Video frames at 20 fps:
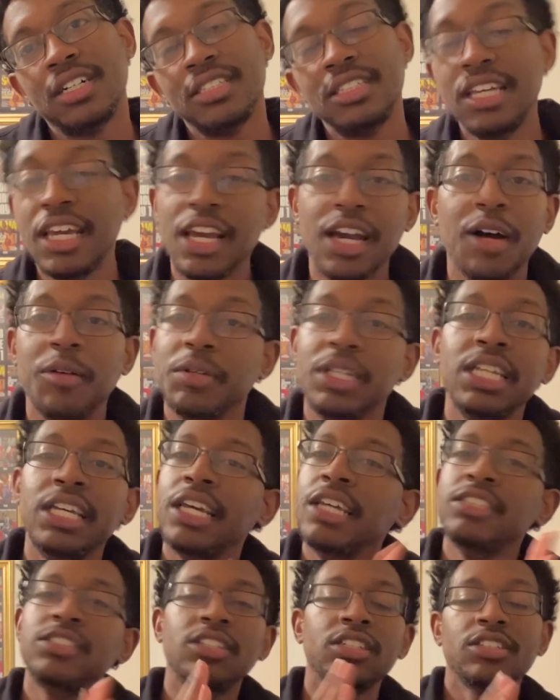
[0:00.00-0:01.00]
Damn,
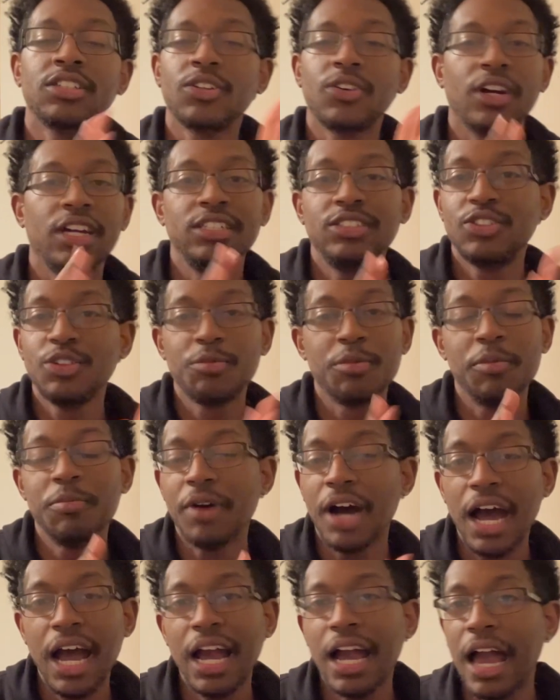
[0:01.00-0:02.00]
it's just a great Super
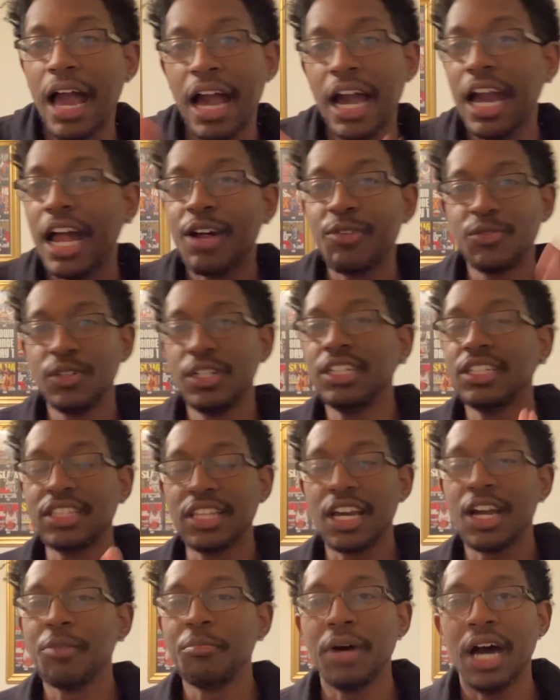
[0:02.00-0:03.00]
Bowl. I got to really
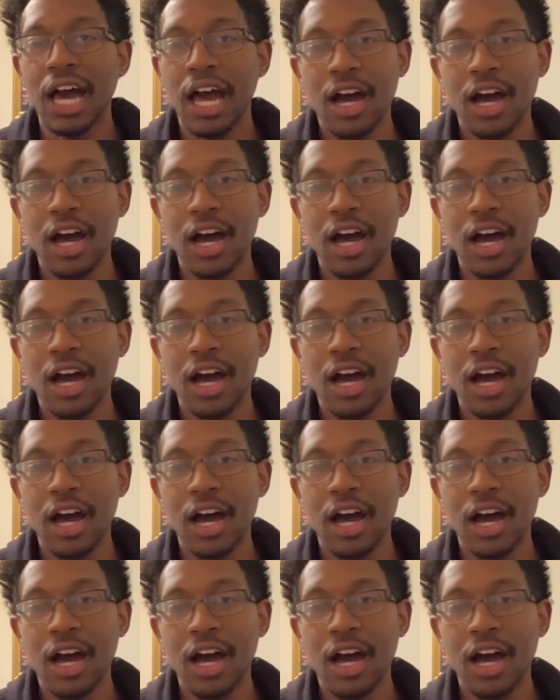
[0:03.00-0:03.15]
think about it.